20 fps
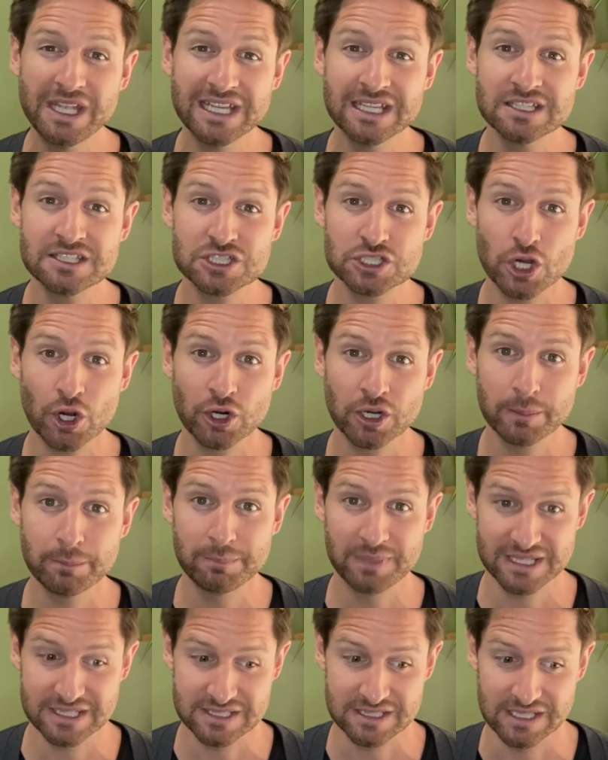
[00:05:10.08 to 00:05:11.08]
can start a
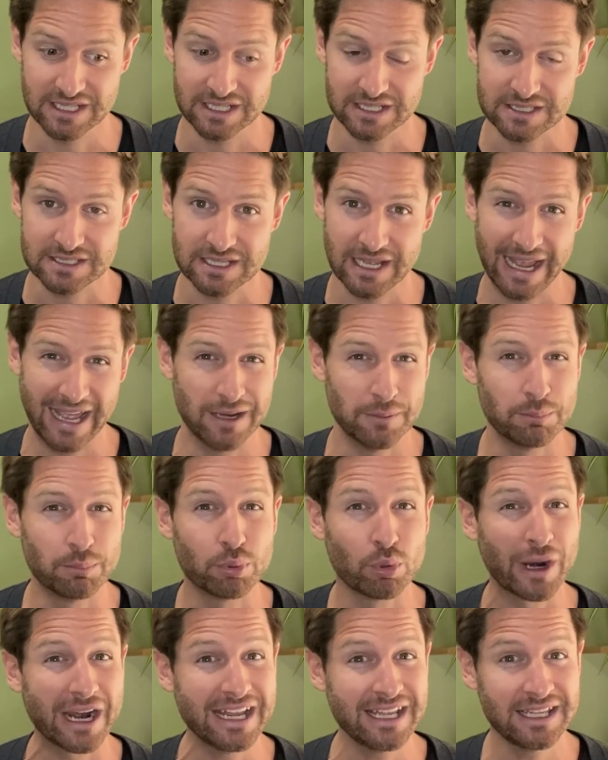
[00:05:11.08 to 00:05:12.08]
business and
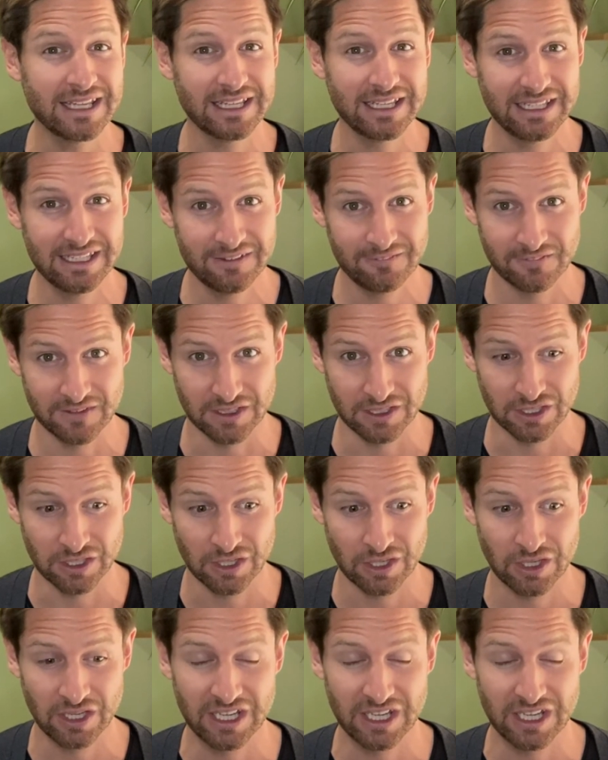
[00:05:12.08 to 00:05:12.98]
break even